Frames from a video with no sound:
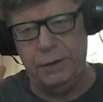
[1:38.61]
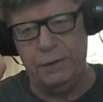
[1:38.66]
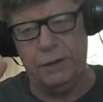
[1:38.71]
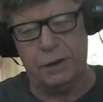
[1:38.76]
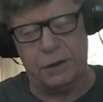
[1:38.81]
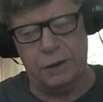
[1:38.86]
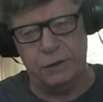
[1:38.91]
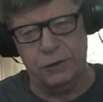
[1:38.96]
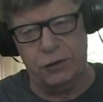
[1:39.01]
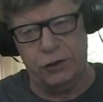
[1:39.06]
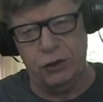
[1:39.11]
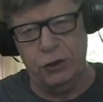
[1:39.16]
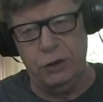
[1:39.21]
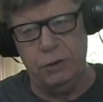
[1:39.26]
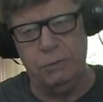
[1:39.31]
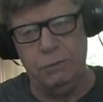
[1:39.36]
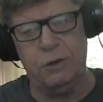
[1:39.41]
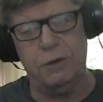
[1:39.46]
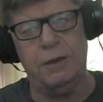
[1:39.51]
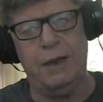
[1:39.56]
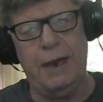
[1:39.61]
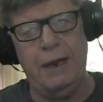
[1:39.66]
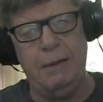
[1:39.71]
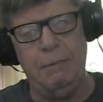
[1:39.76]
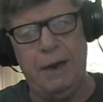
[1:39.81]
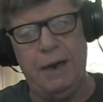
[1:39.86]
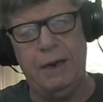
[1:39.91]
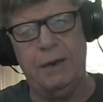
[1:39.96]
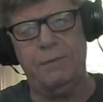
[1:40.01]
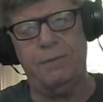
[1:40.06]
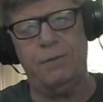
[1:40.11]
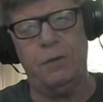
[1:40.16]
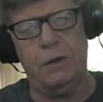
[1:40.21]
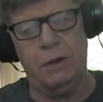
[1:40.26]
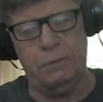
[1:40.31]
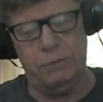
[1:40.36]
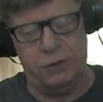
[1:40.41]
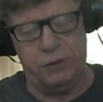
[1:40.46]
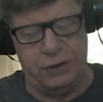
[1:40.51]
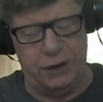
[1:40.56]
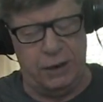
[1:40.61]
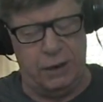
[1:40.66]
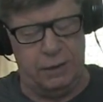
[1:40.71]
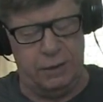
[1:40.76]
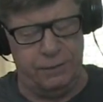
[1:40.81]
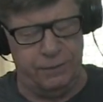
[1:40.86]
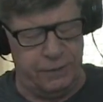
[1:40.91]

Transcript: the consumer. They made it for themselves.